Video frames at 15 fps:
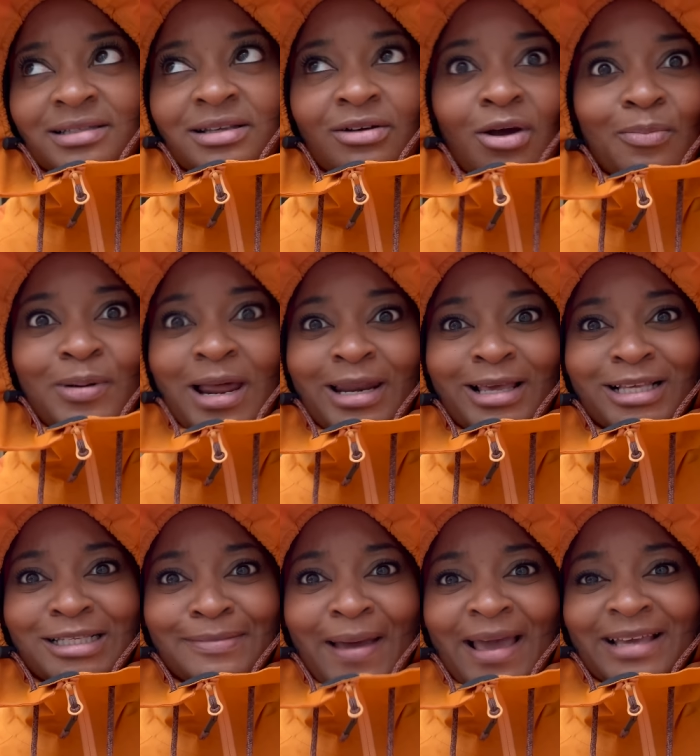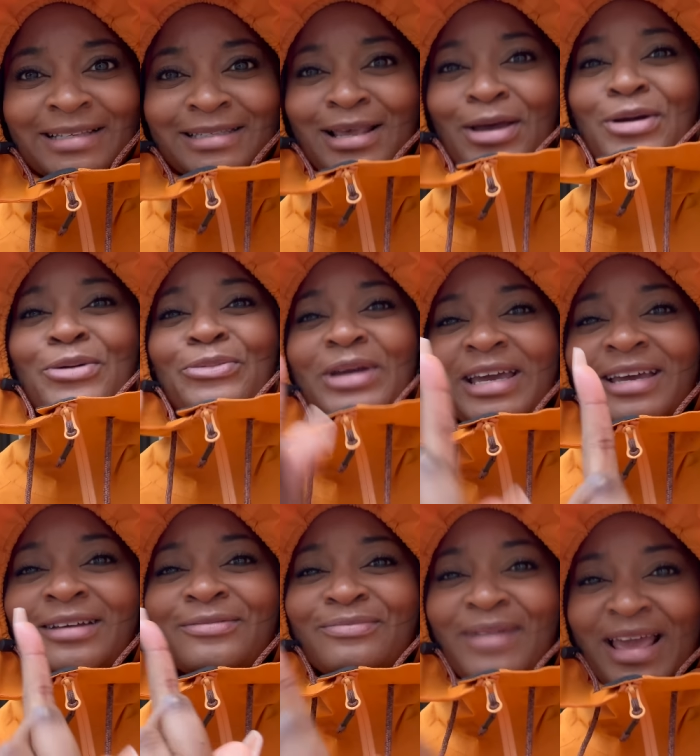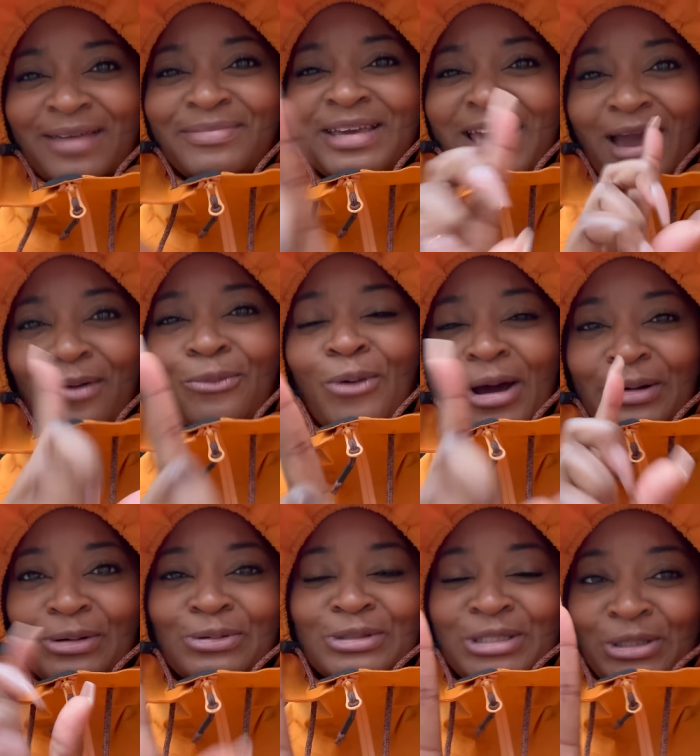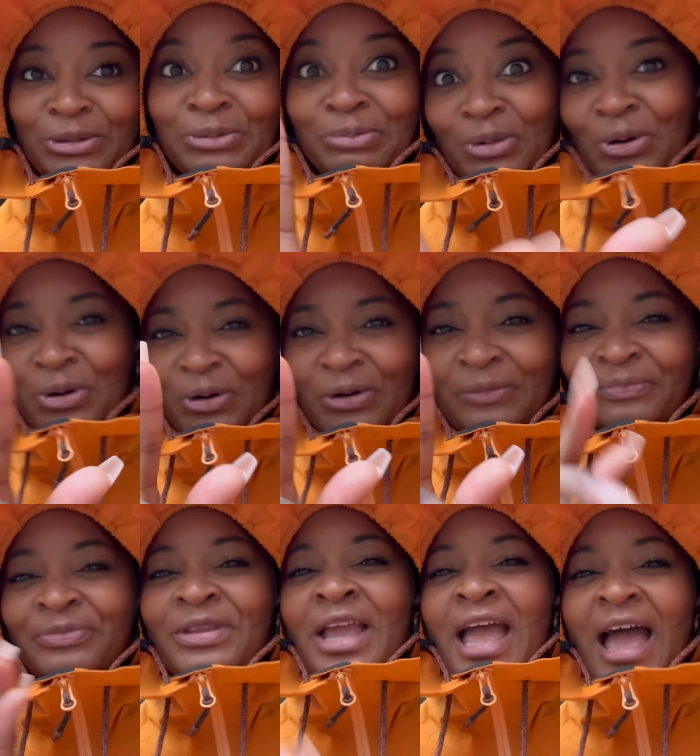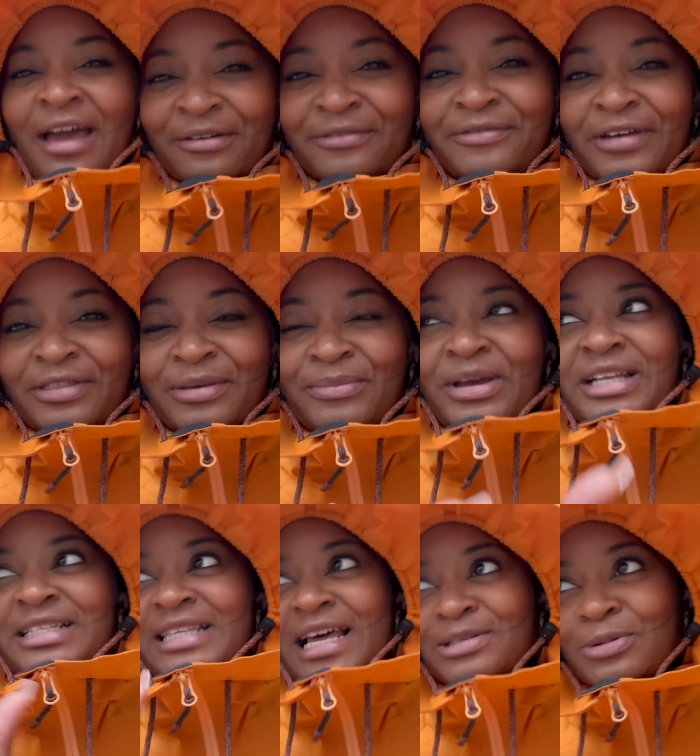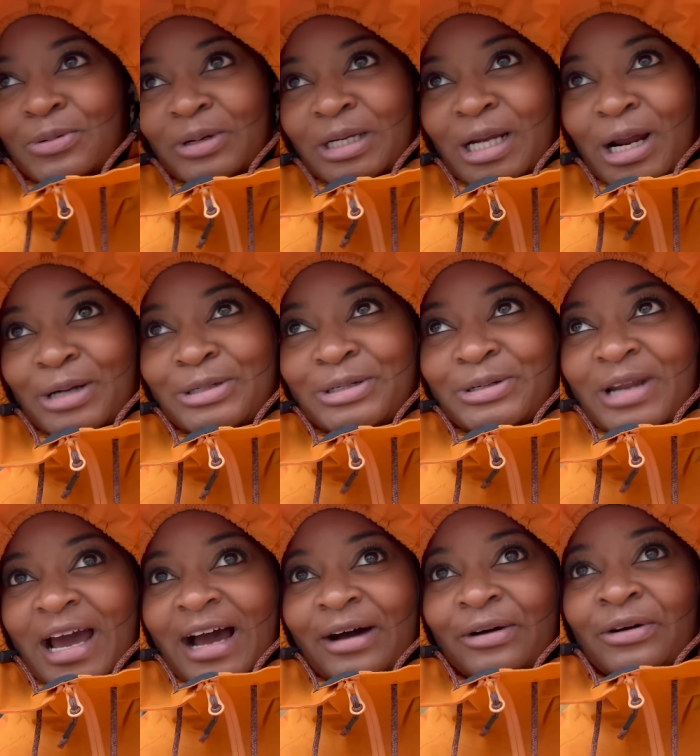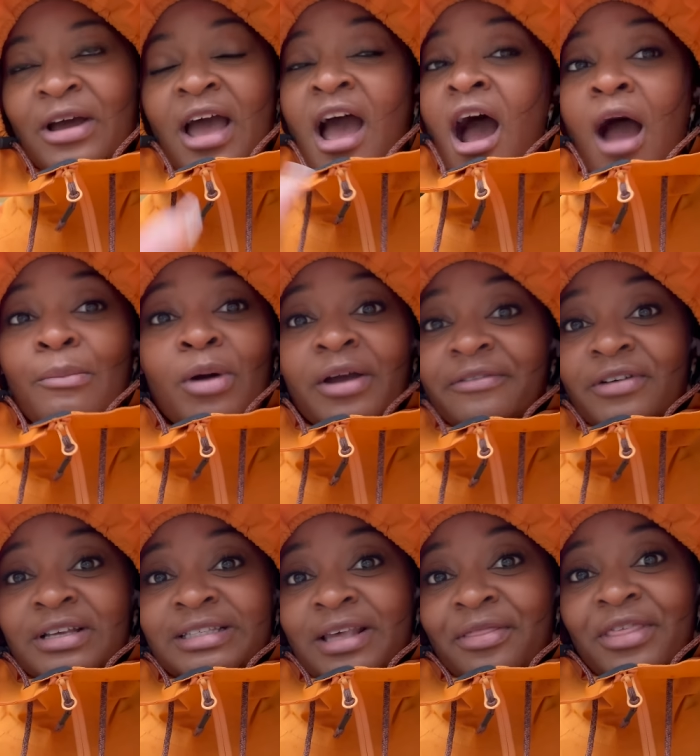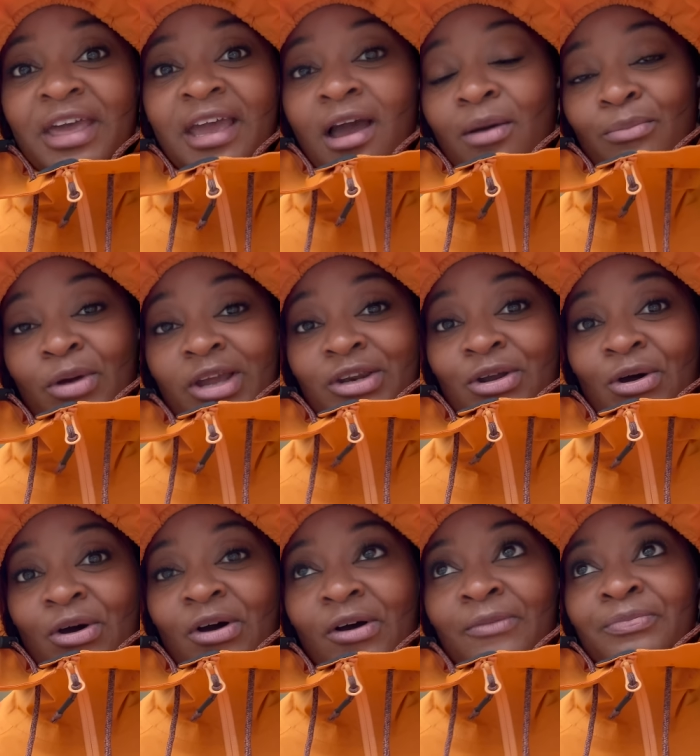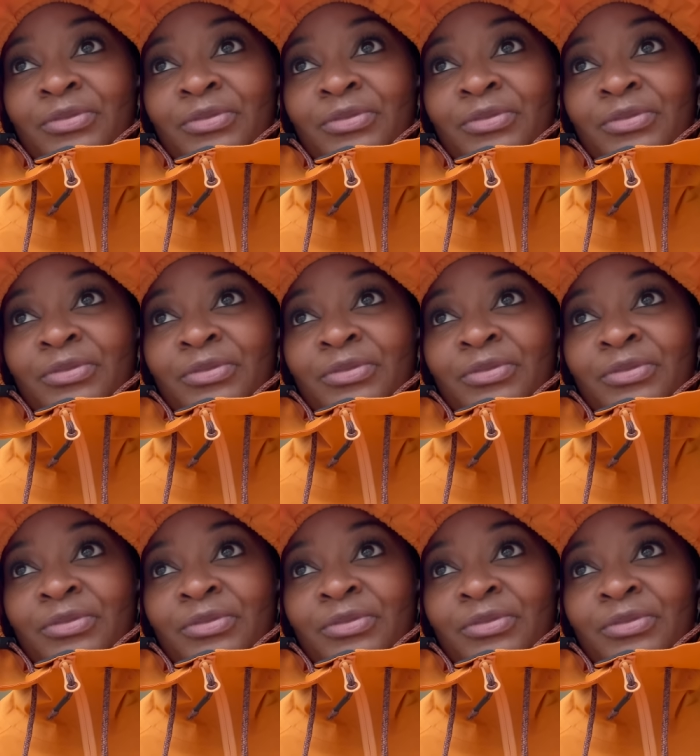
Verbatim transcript: I've got plenty of space, so we can maybe get one or two more and fit them in. So that's what we're gonna go do now. I might find something, I might not.